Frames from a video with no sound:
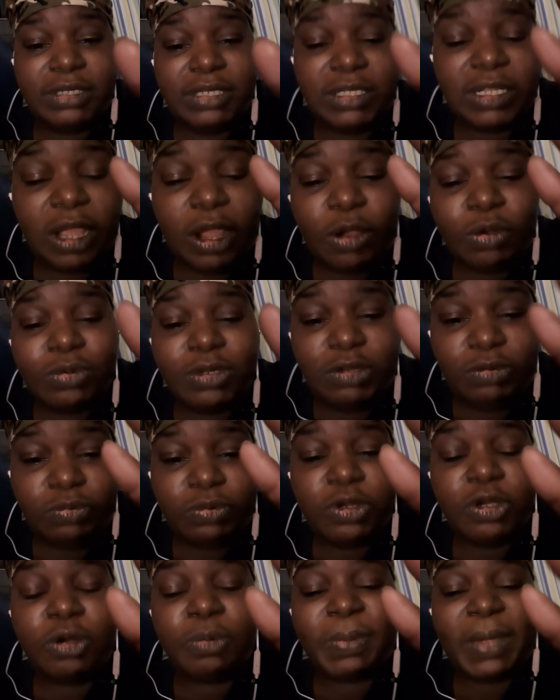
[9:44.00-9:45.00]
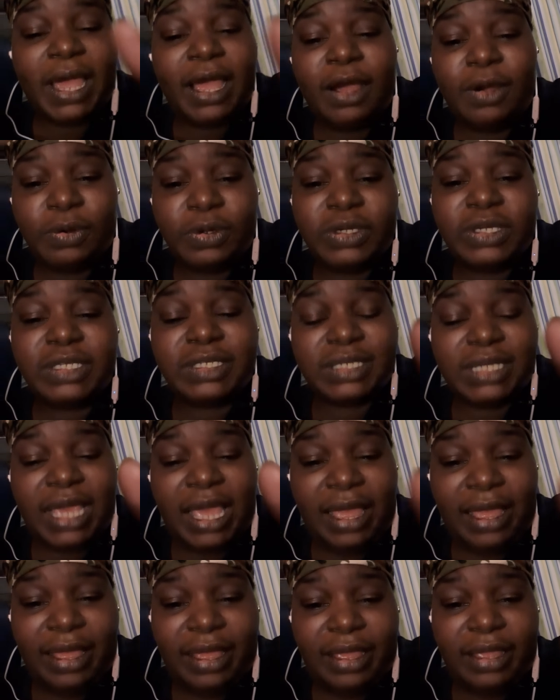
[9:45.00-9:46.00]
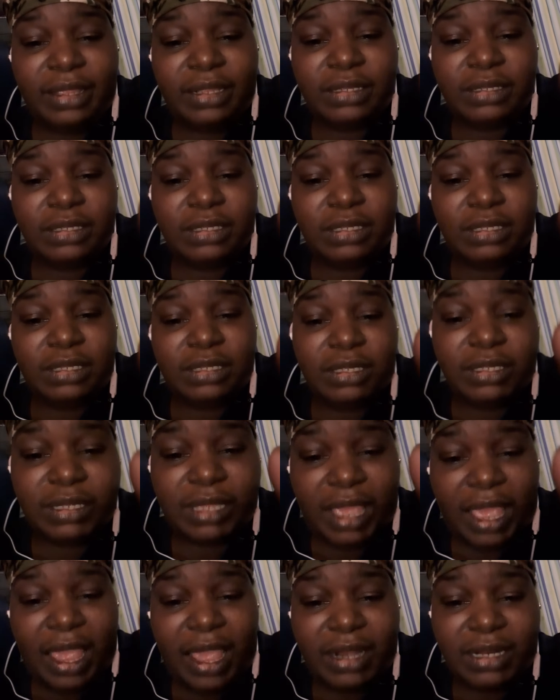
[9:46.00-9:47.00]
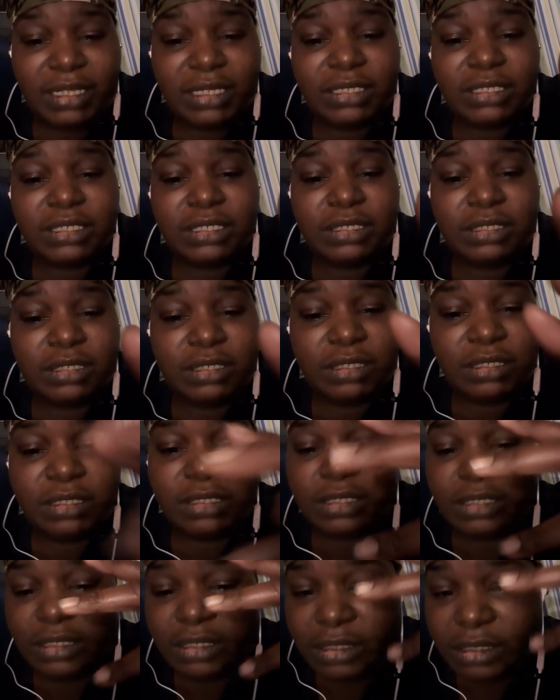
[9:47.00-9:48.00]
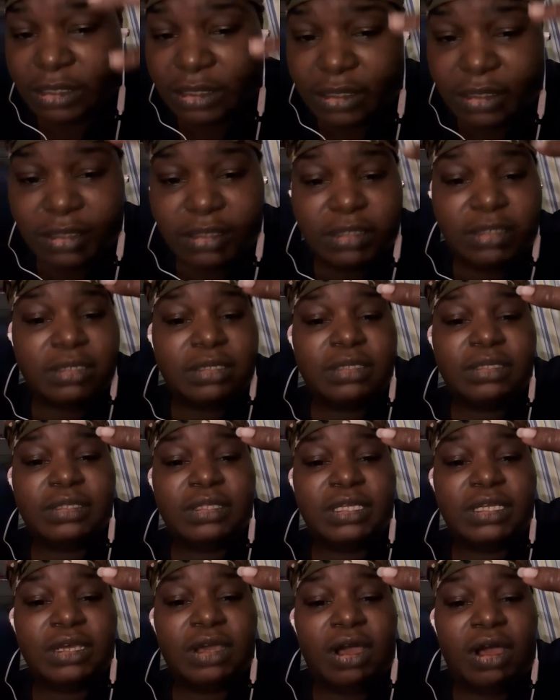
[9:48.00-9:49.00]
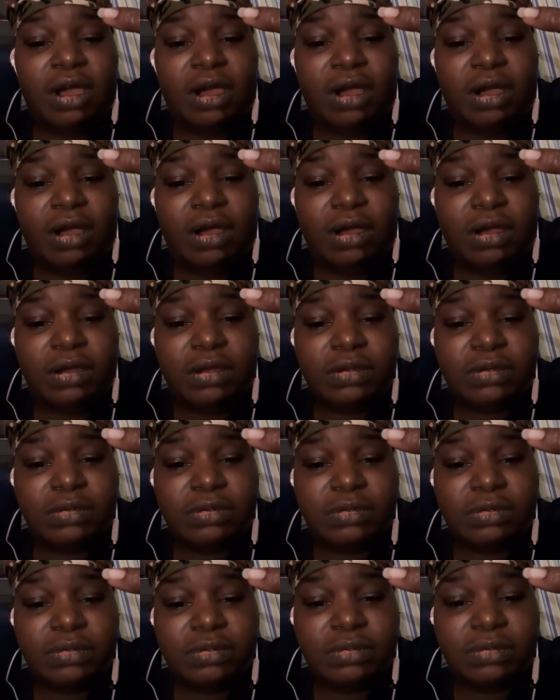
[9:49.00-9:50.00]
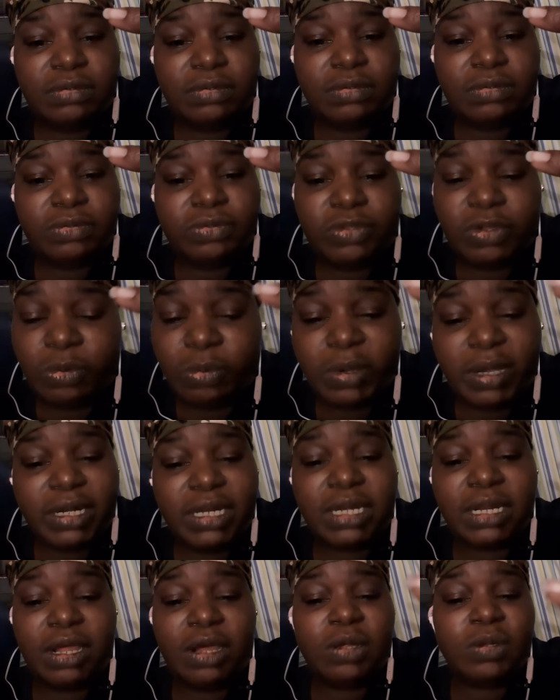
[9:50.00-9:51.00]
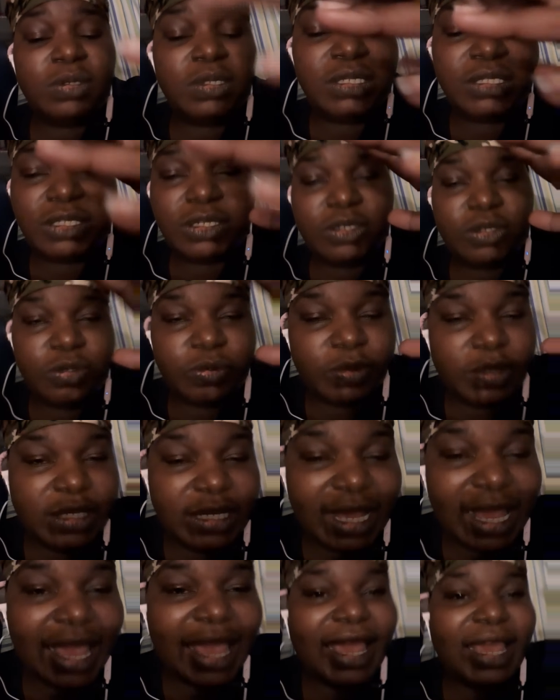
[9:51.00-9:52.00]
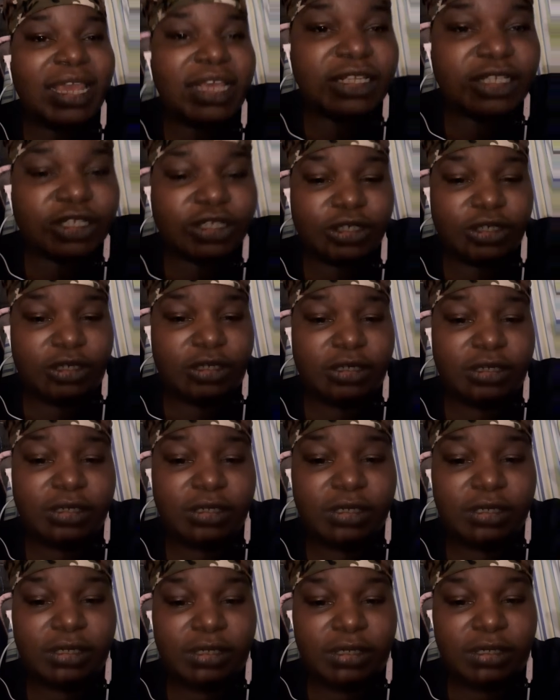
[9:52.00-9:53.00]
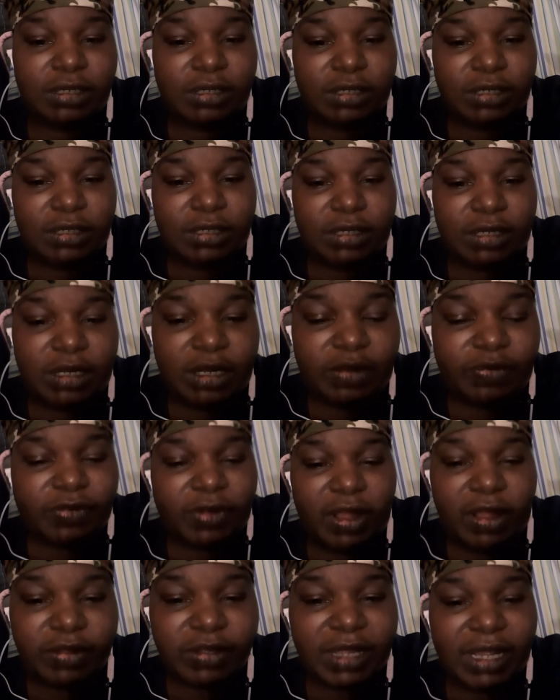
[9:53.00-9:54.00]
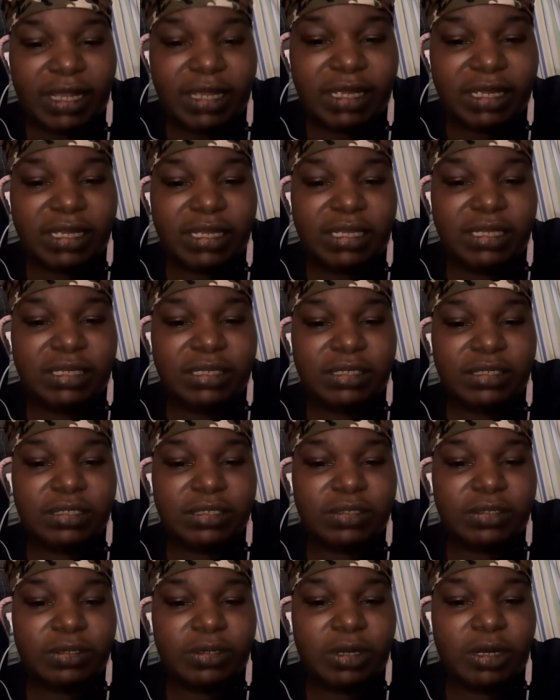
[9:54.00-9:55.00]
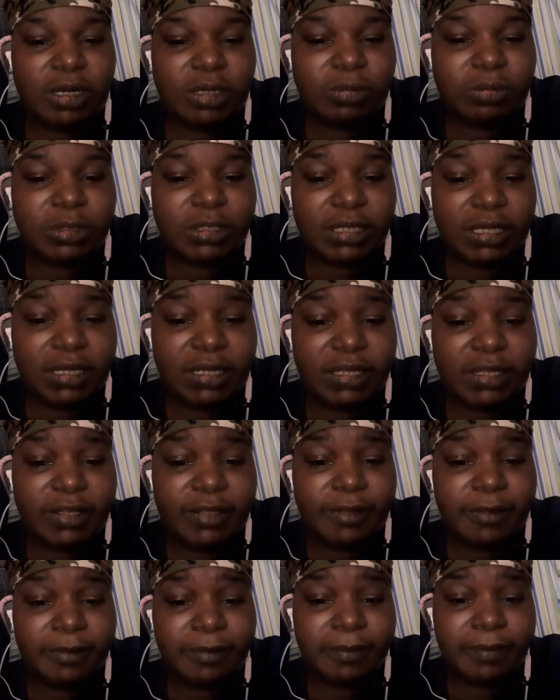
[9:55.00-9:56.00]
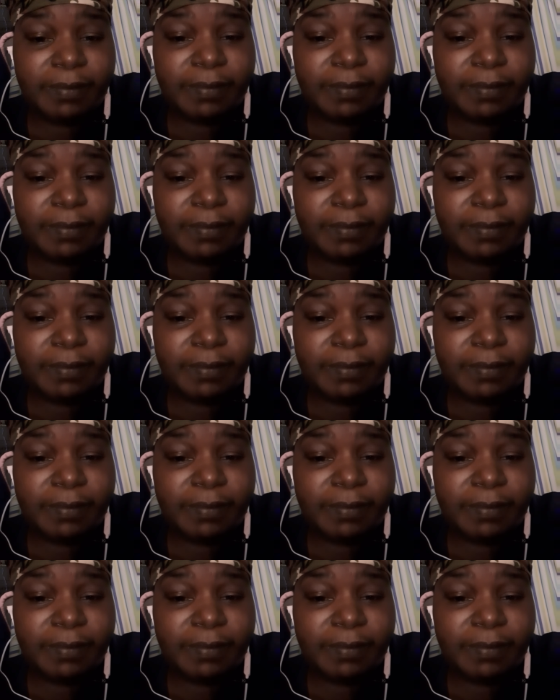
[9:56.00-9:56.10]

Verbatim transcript: The only real power is God goddess, the all, the one and only, the creator of all that is. You know what I'm saying?